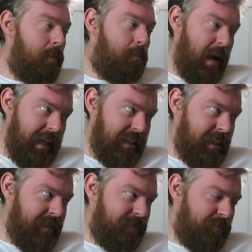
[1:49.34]
But
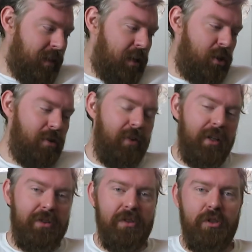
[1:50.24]

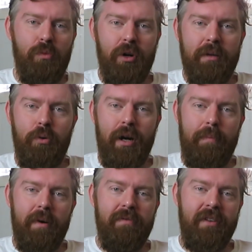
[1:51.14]
Universal this morning put
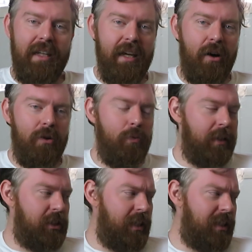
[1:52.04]
up a video
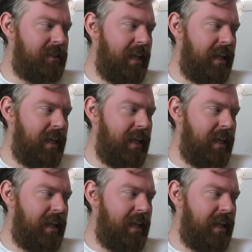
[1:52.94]
which is